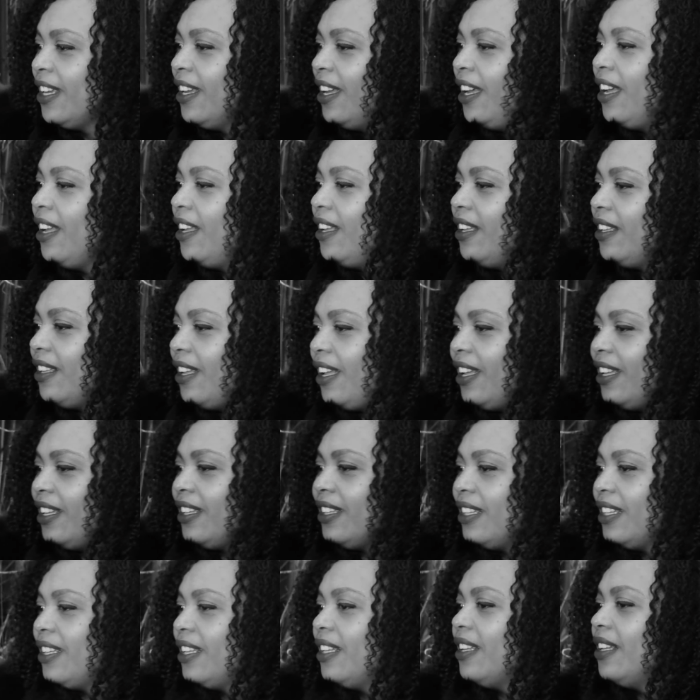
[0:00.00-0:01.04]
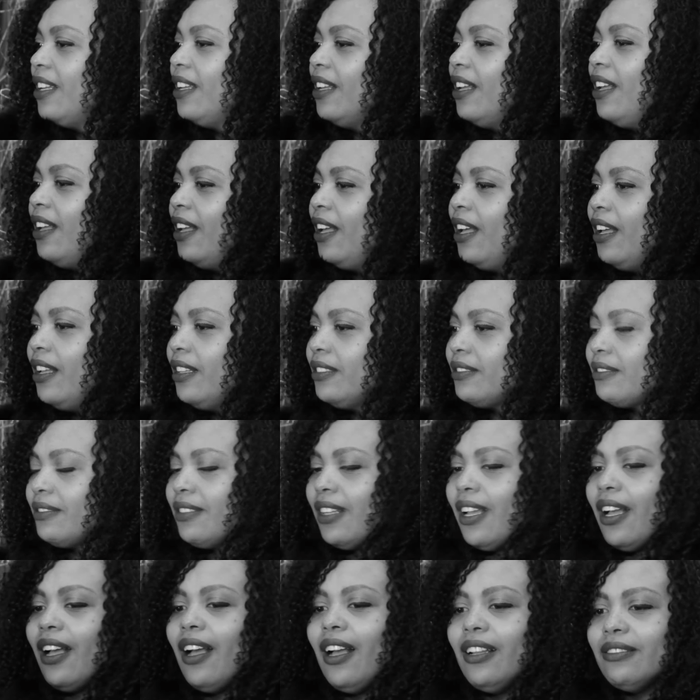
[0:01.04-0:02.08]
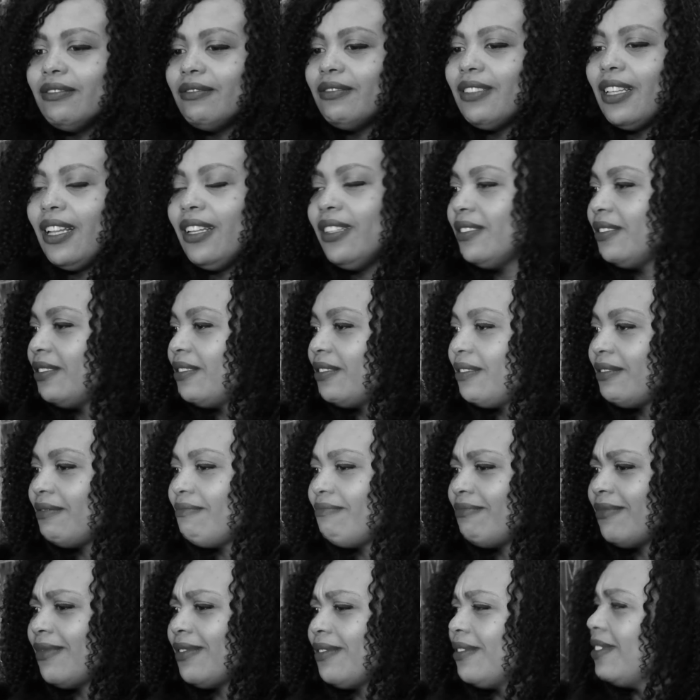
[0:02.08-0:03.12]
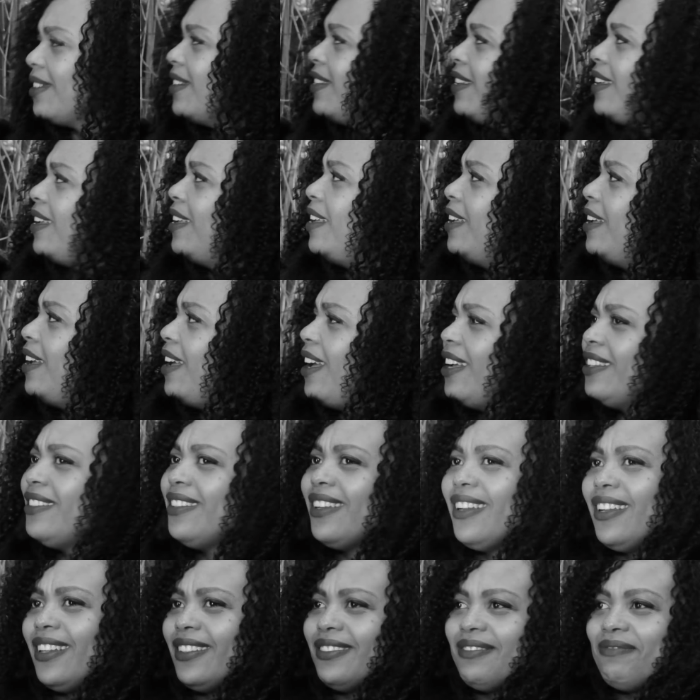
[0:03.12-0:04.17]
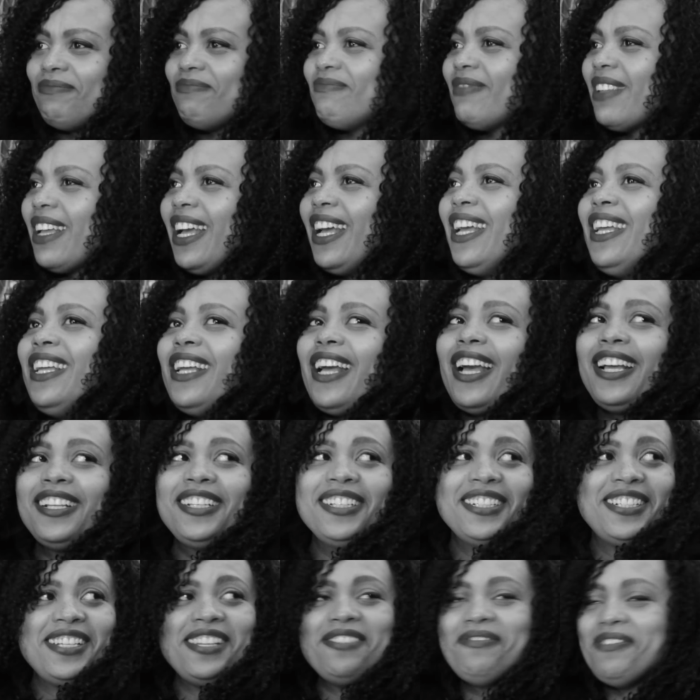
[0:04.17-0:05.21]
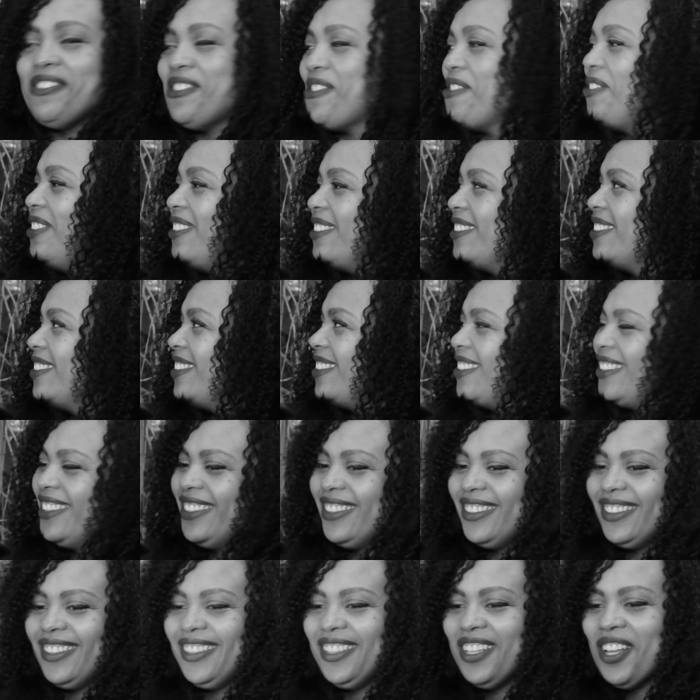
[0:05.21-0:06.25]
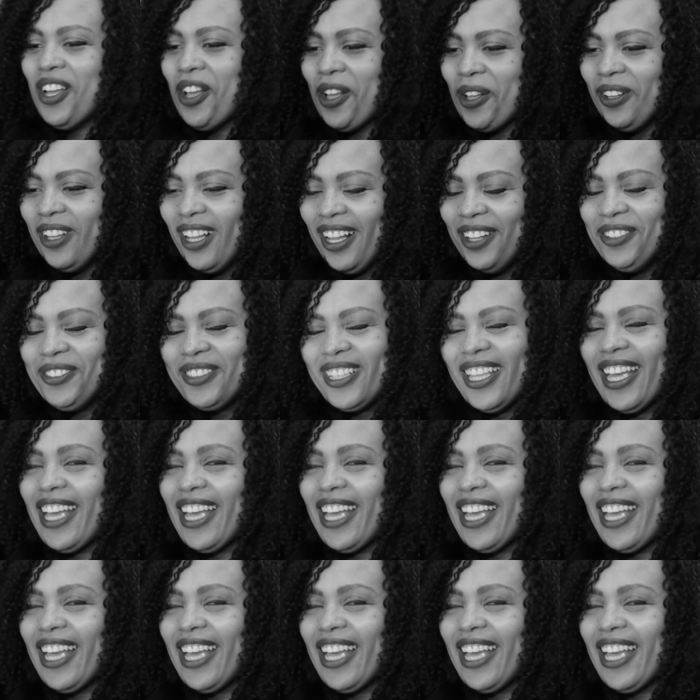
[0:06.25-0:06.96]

I, I, didn't I didn't mean to touch you indecently. I'm a man. I, I didn't even. I support the Me Too movement.